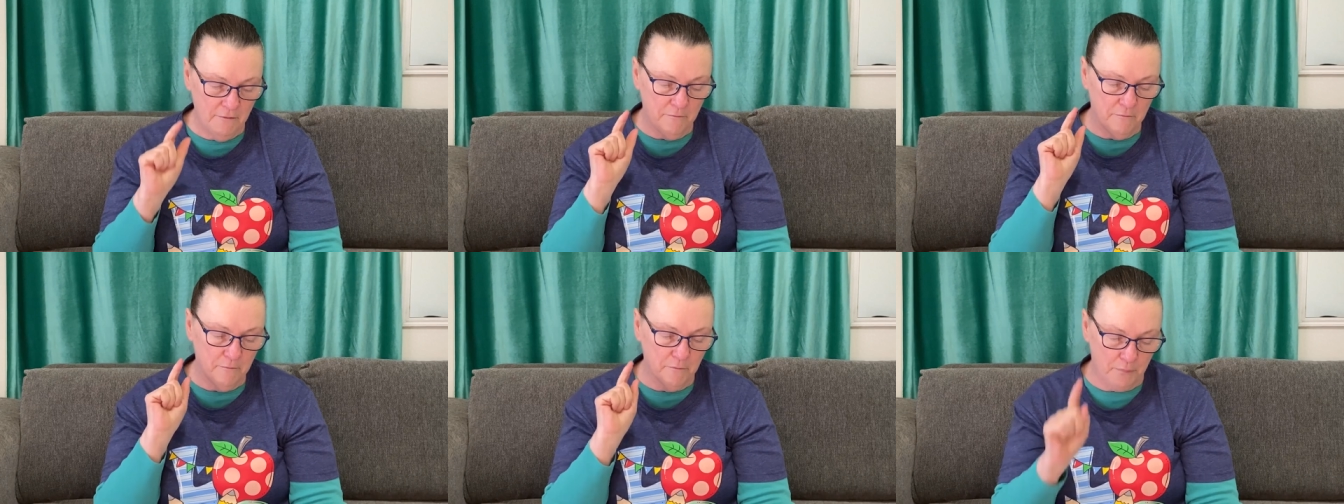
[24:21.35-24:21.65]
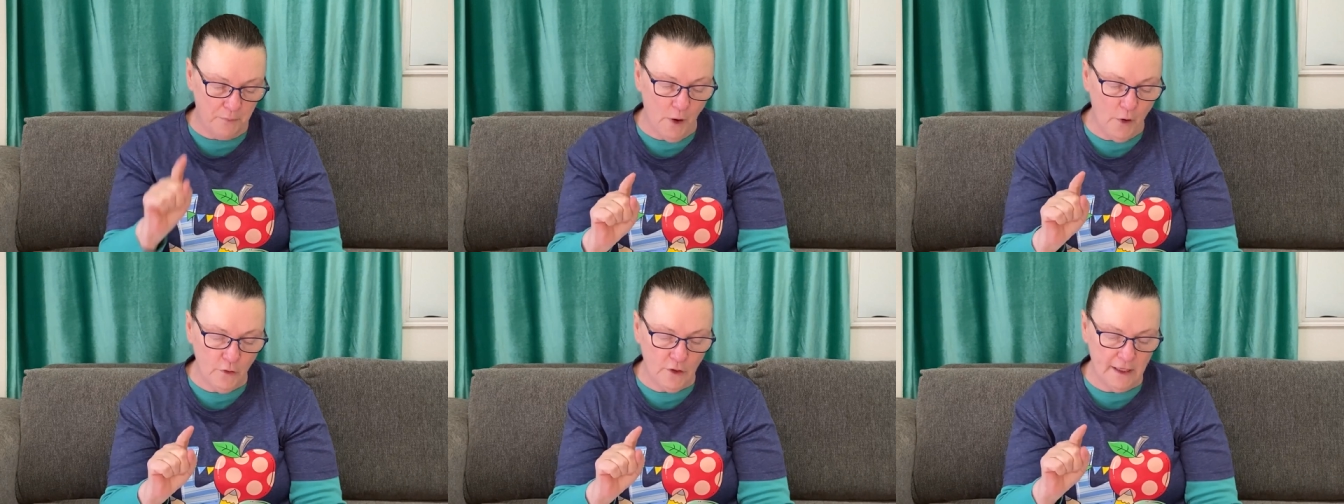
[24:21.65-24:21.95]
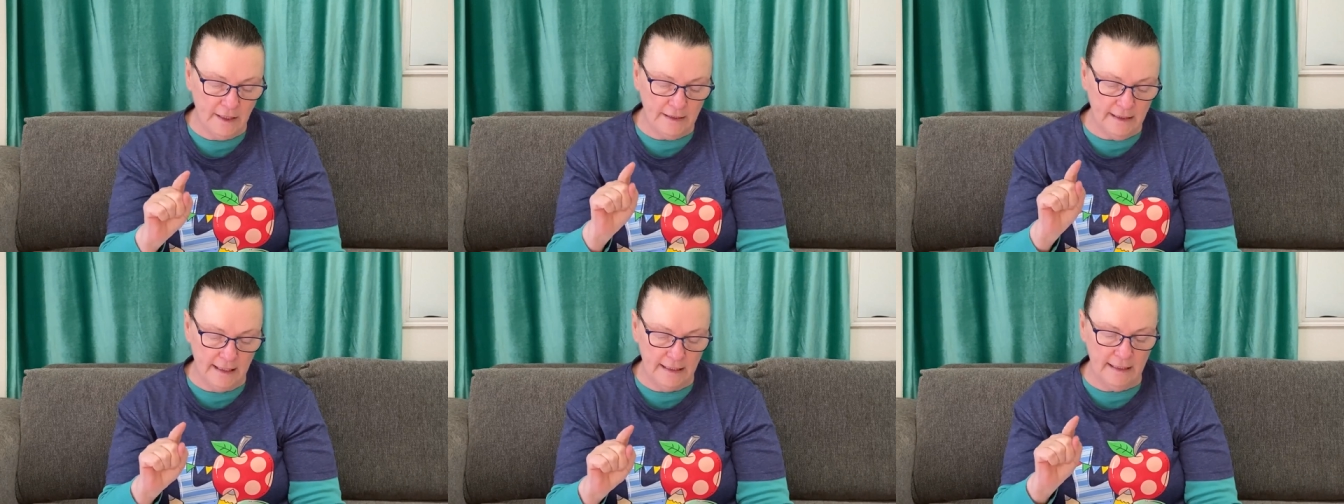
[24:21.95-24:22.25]

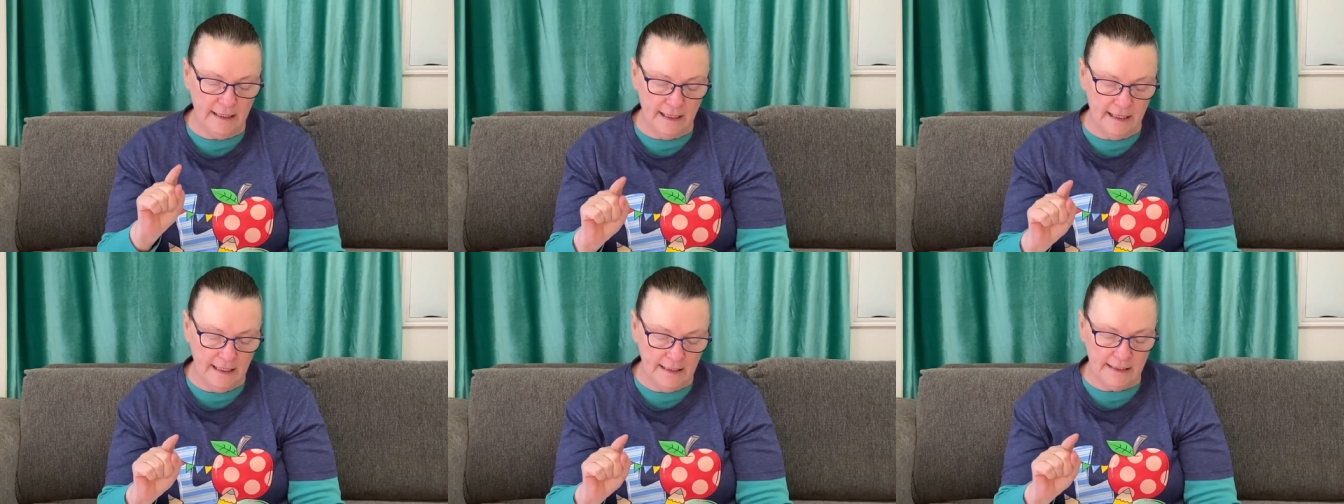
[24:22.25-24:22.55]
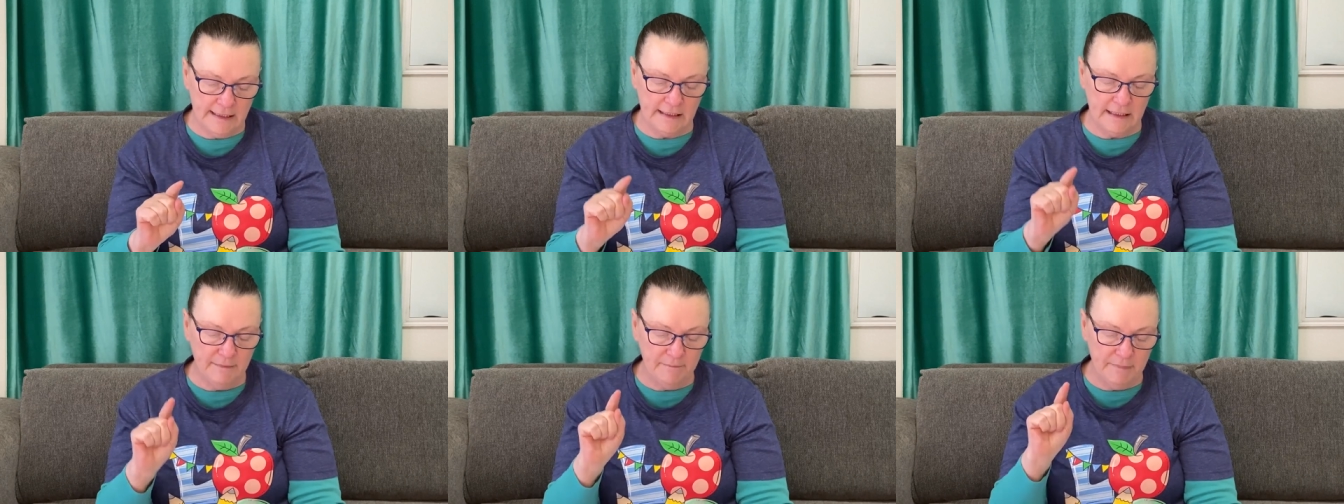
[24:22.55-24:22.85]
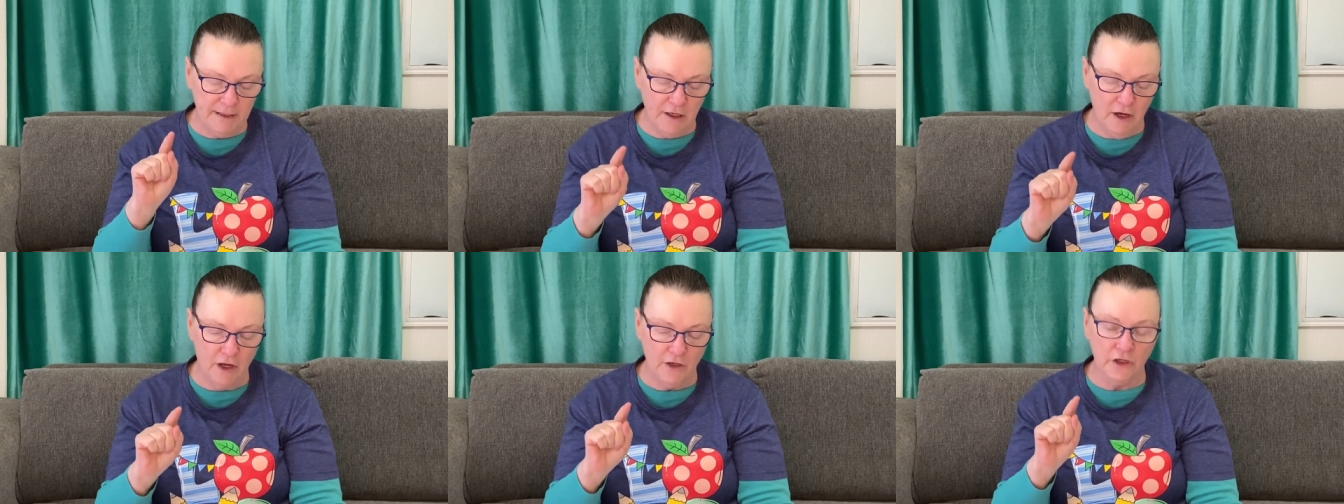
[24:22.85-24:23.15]
broken in an instant
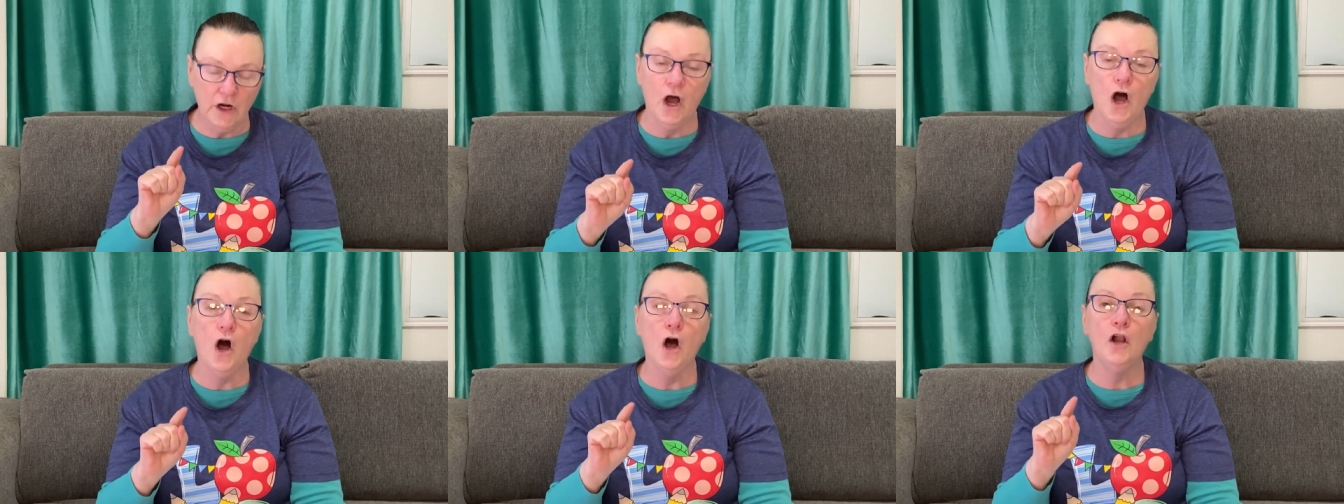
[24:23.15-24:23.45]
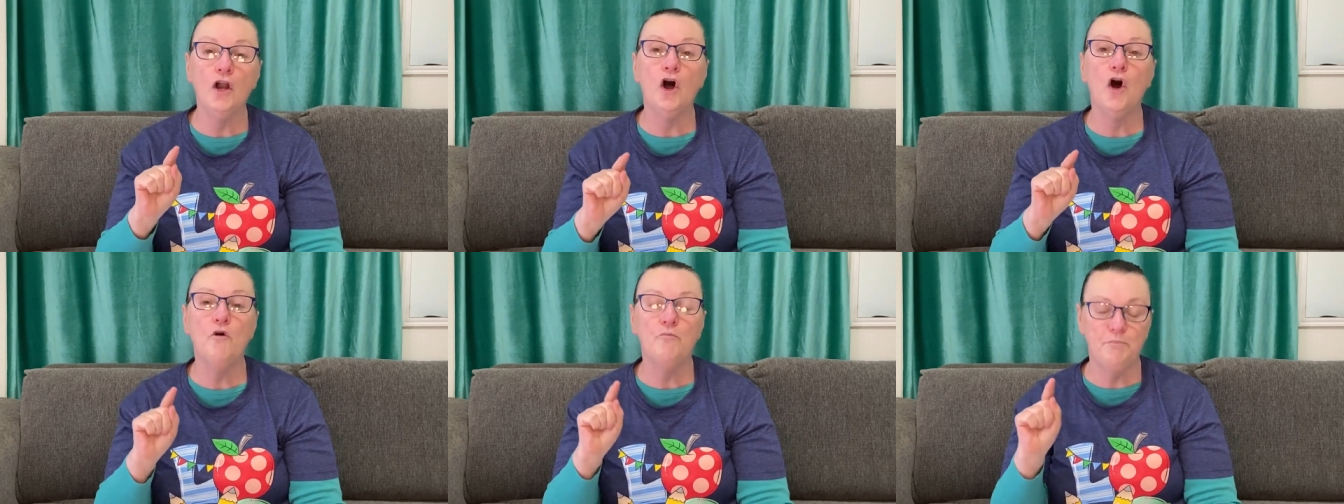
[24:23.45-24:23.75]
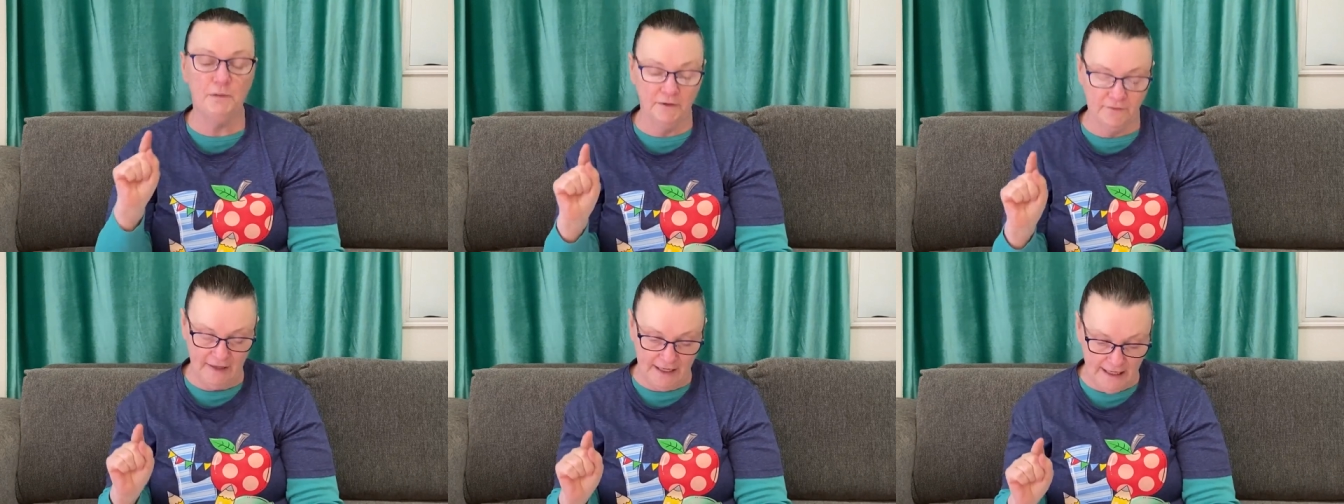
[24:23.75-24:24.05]
beyond all hope
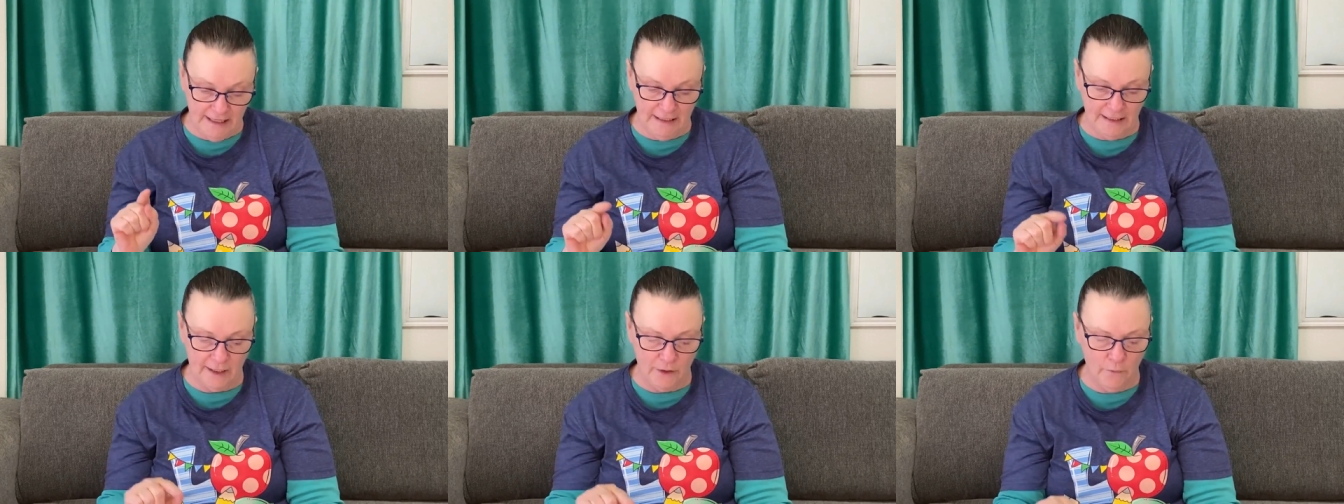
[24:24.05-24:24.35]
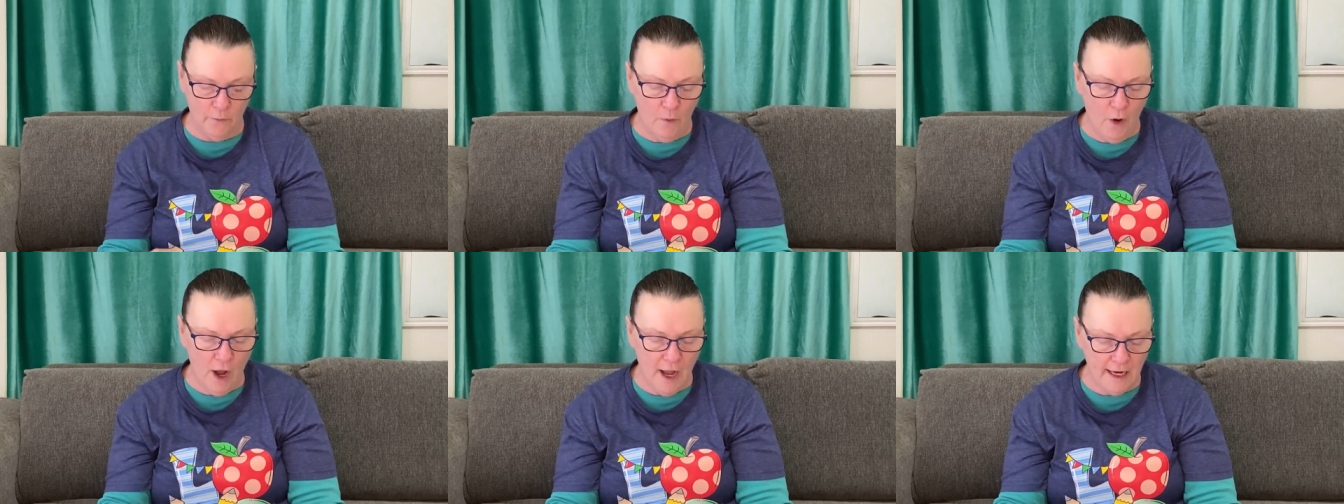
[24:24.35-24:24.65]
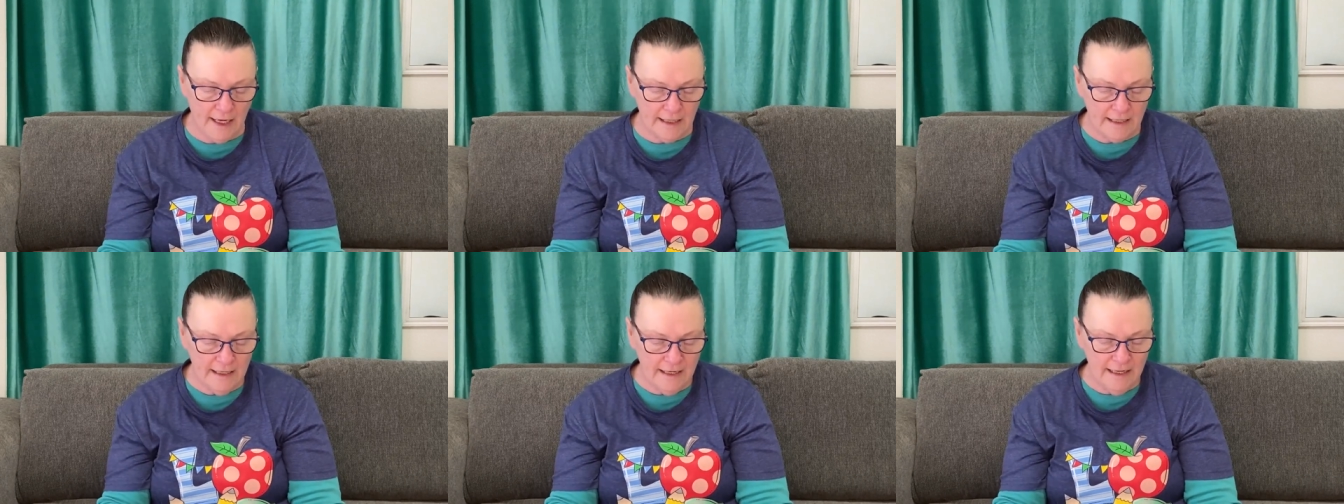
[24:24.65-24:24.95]
of healing.
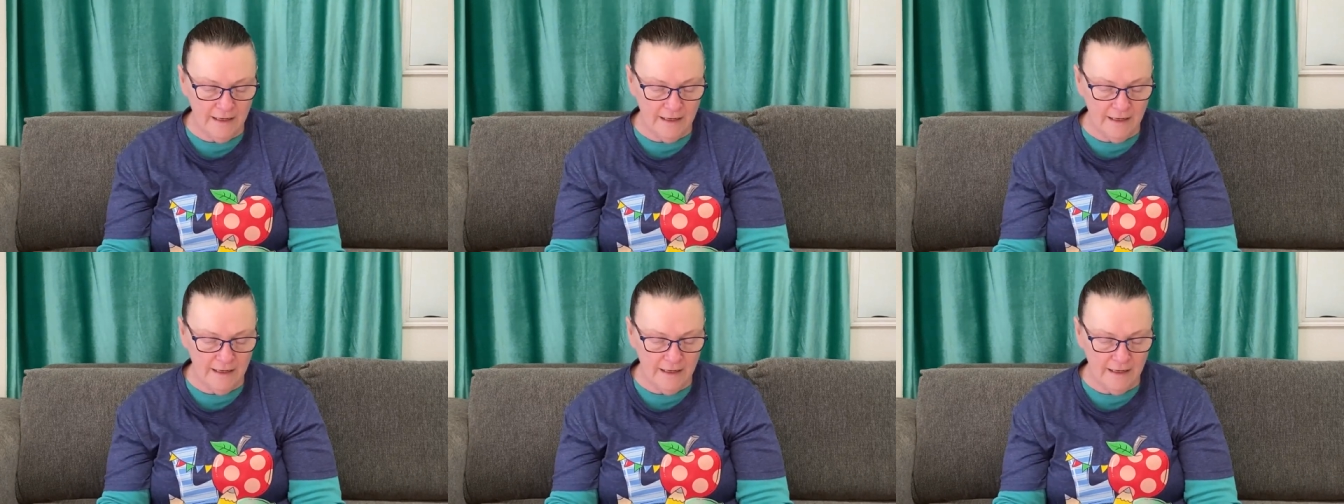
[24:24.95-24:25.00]
Why?